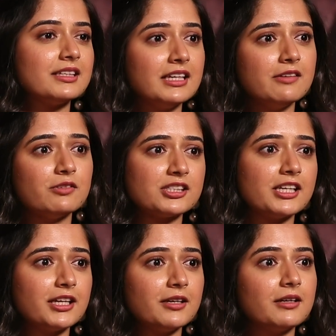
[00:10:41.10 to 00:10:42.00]
he was
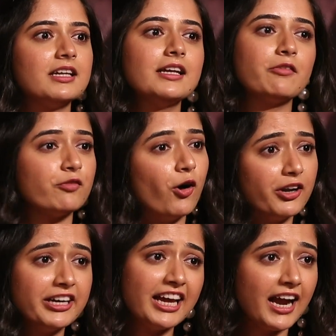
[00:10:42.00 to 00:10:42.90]
taking he
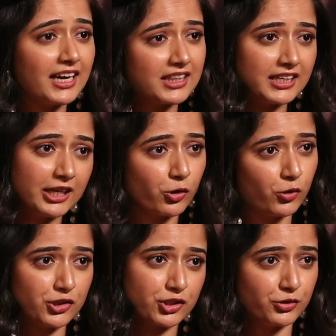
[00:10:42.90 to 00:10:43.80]
already had 3
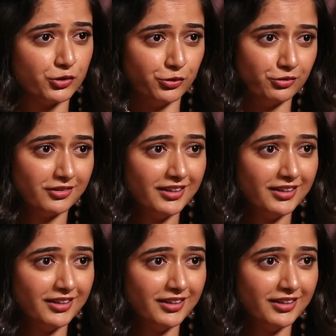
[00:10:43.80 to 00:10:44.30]
roles to do